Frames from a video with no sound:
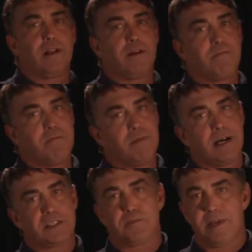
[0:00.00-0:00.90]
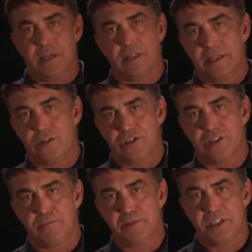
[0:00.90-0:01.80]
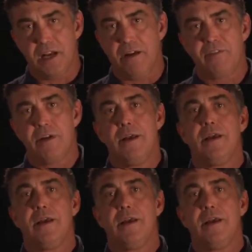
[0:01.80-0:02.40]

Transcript: there must be a leadership shift